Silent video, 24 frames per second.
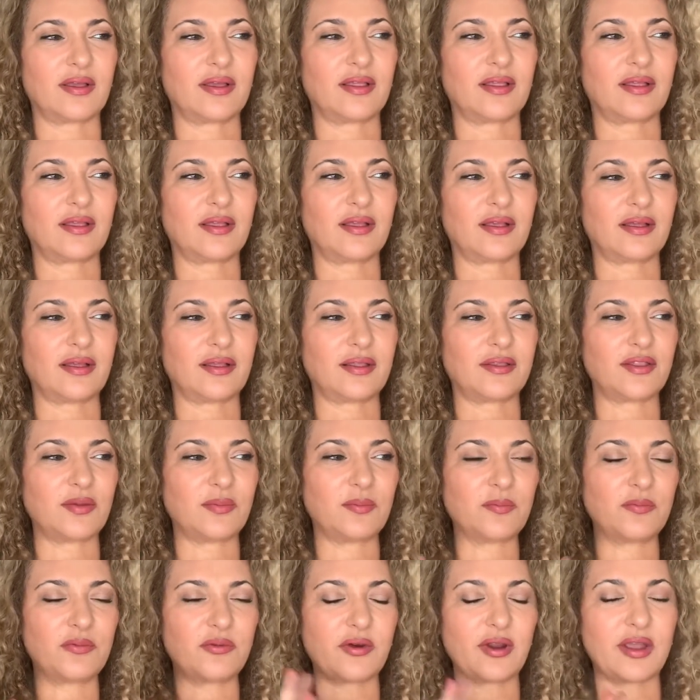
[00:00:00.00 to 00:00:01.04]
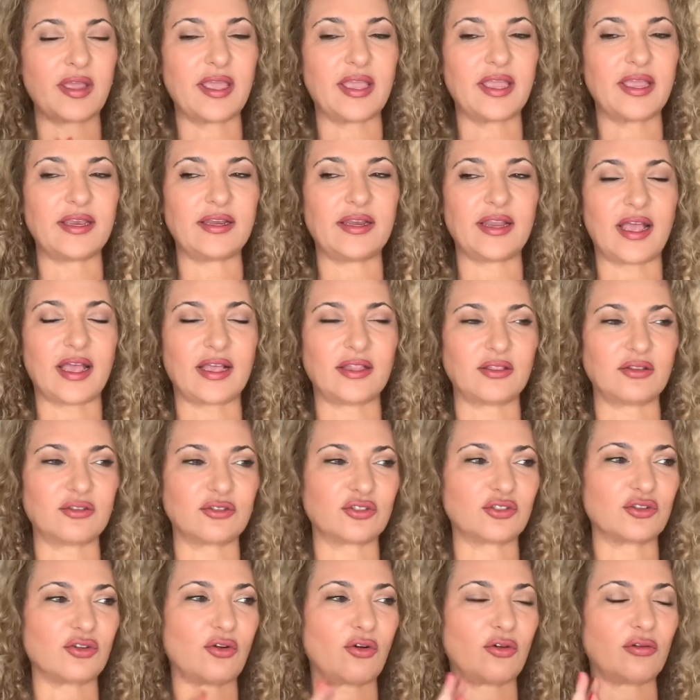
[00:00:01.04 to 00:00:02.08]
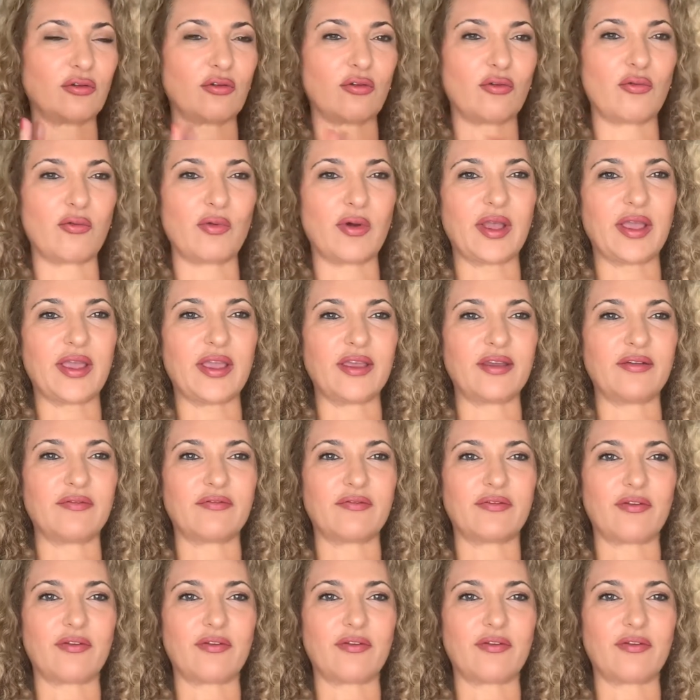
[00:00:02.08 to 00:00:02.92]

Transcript: the brain and the soul away